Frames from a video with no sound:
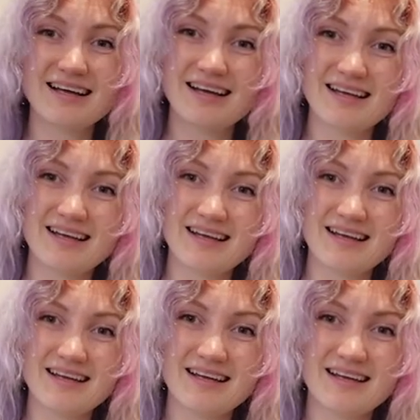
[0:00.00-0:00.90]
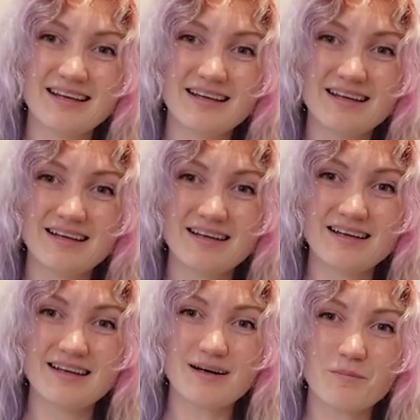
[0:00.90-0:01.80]
mean, you know, good.
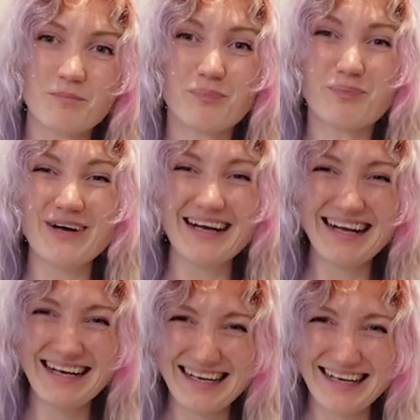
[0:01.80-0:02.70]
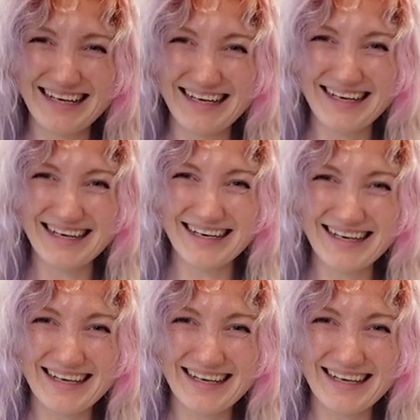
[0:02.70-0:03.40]
I'll get rid of things sometimes.